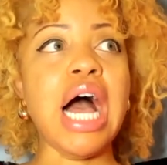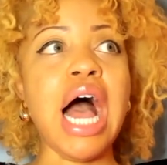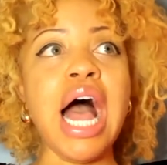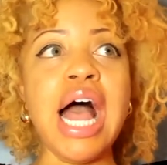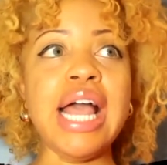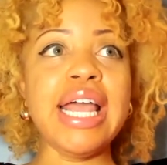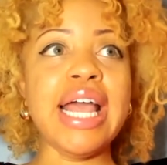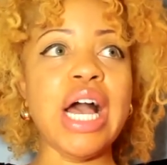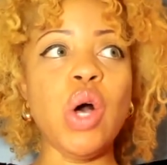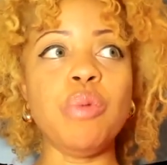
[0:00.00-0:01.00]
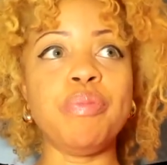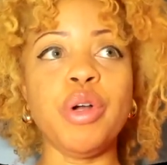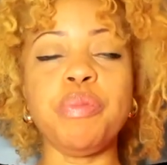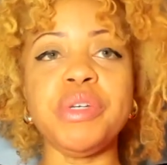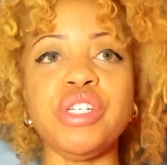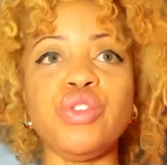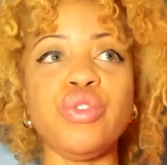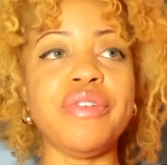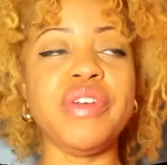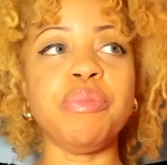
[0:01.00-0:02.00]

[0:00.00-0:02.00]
I help purpose-driven